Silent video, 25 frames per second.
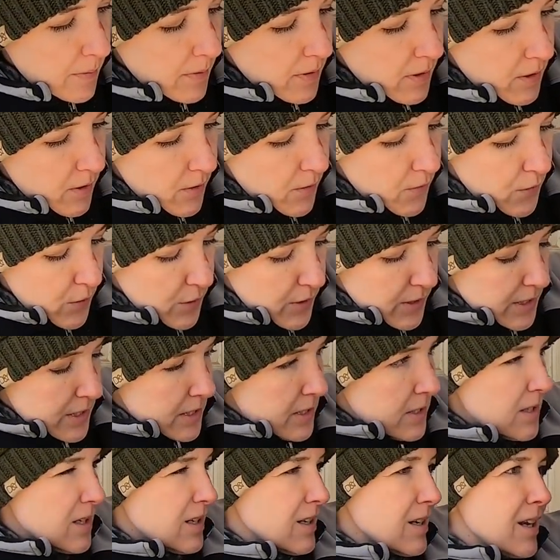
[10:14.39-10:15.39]
I don't know if you could
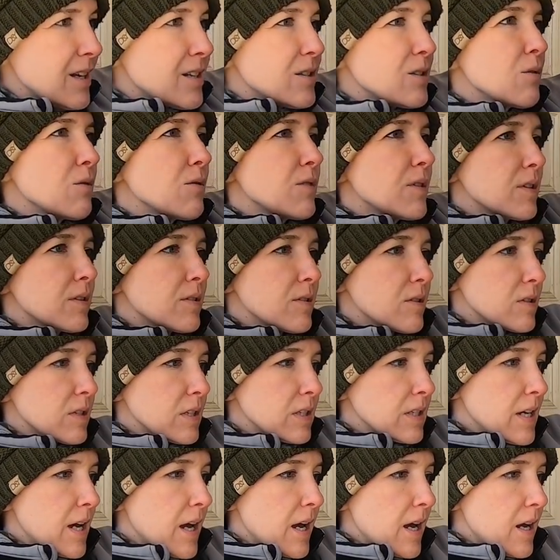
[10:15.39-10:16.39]
see it. I don't think
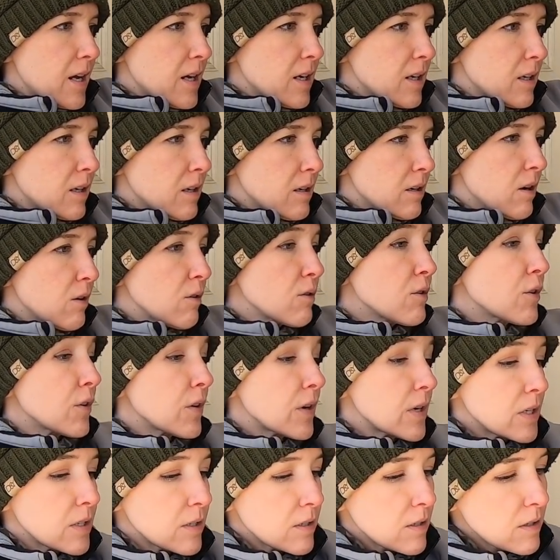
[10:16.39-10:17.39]
there's a tag. Oh,
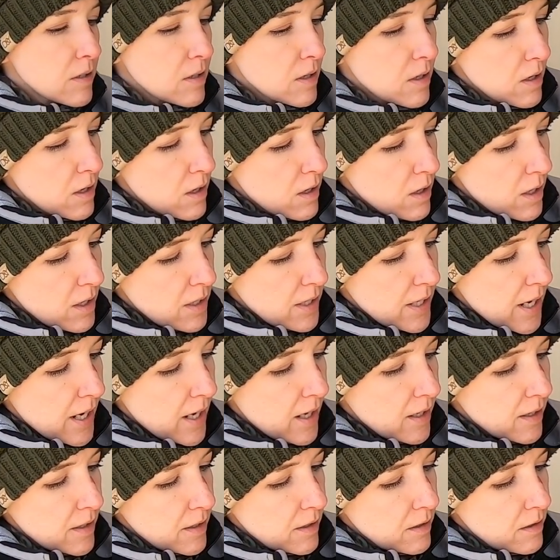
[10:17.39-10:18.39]
there is.
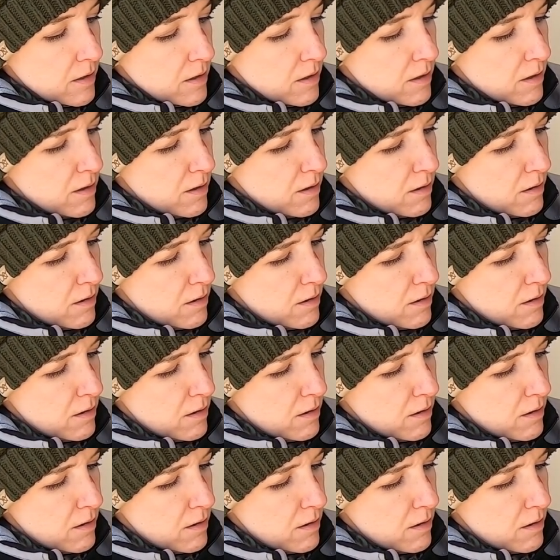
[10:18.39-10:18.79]
Cannon.